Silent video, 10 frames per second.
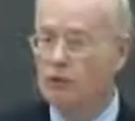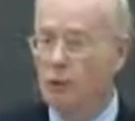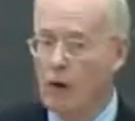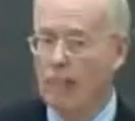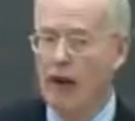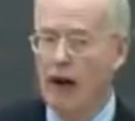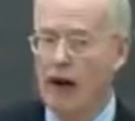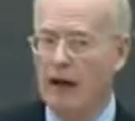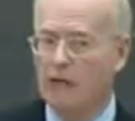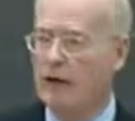to
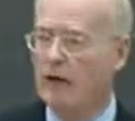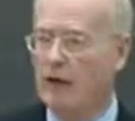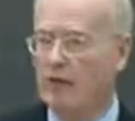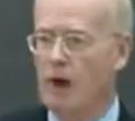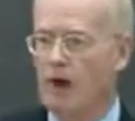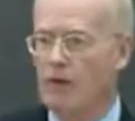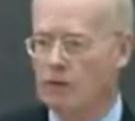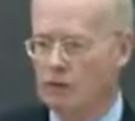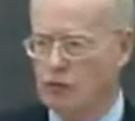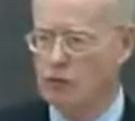weaponize and thereby
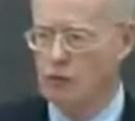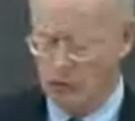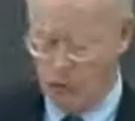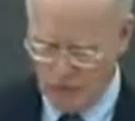control